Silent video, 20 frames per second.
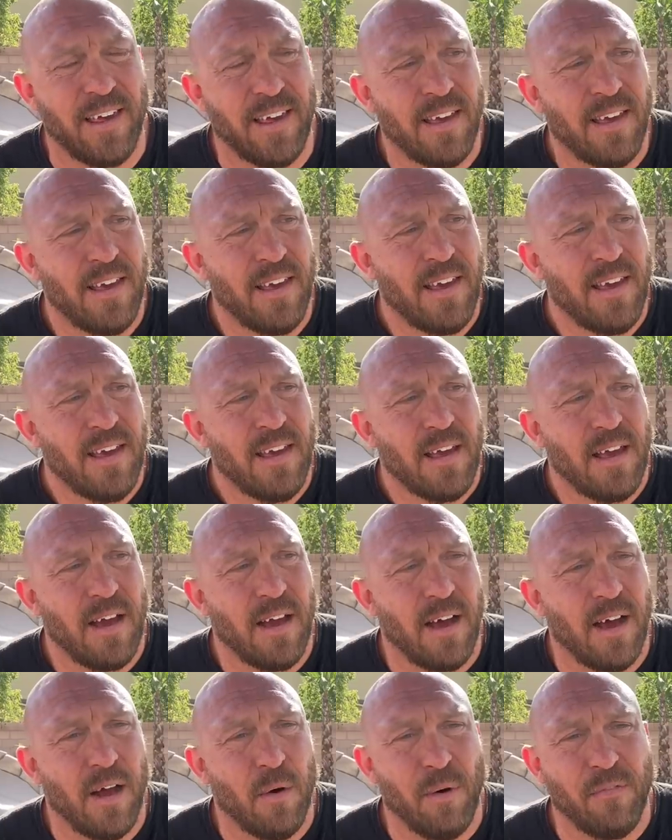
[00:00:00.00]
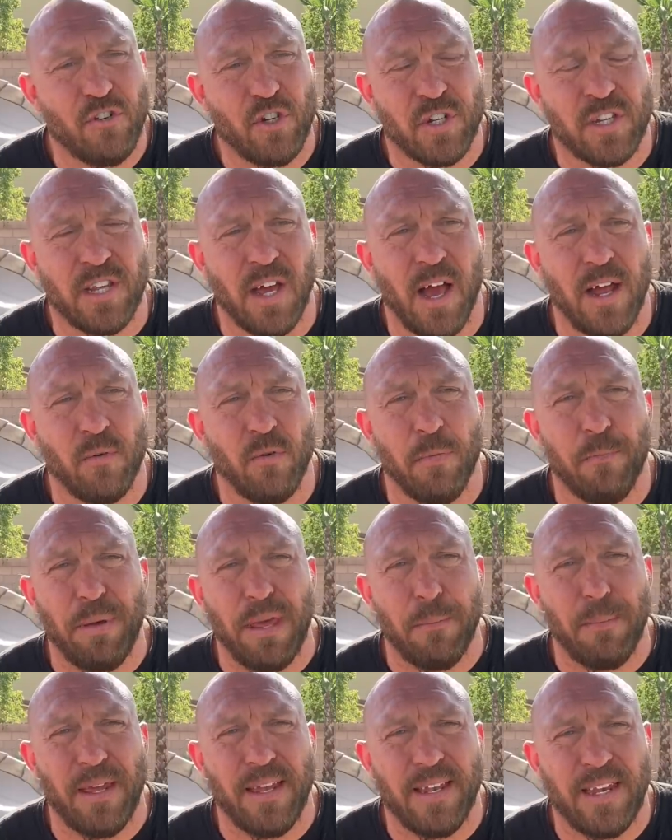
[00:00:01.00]
We've just signed with
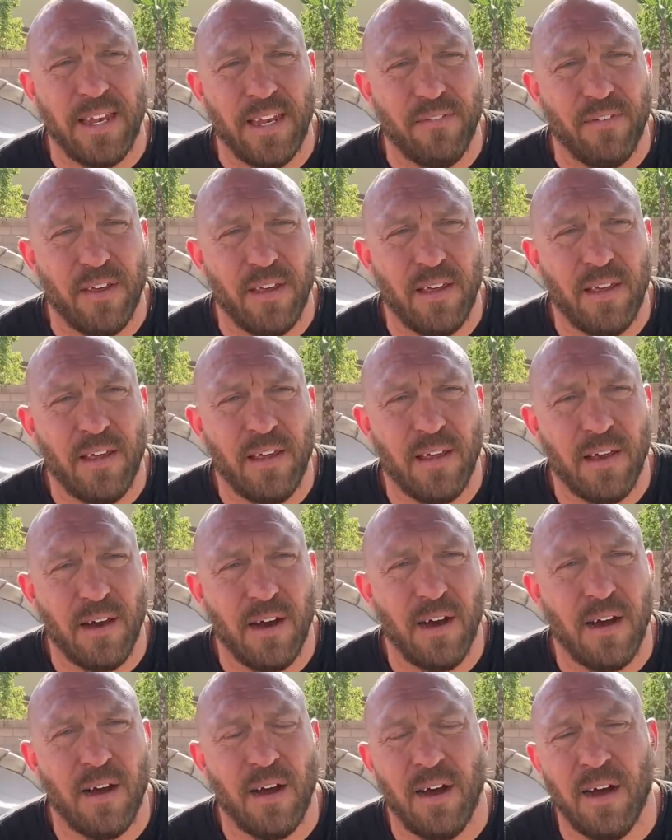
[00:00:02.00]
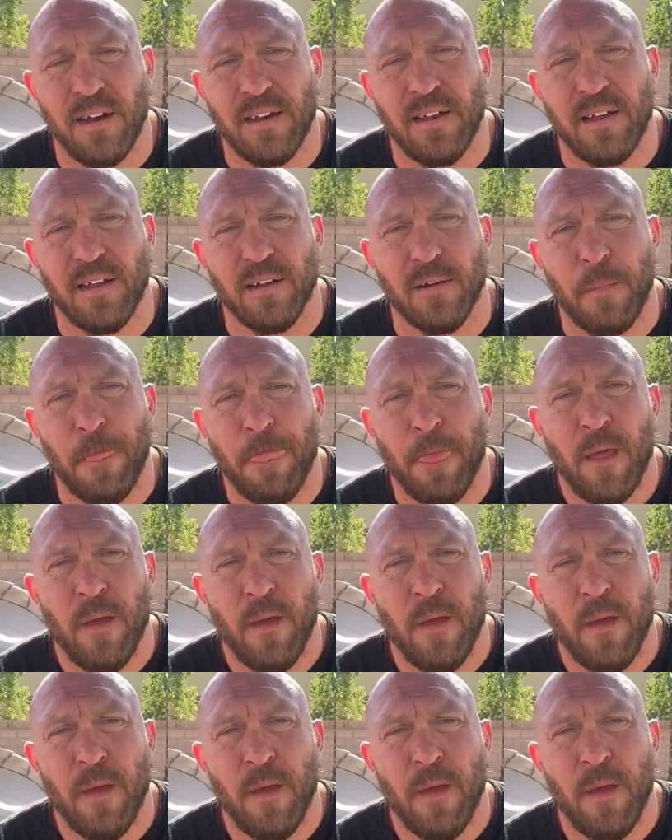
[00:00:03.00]
BBTV on here.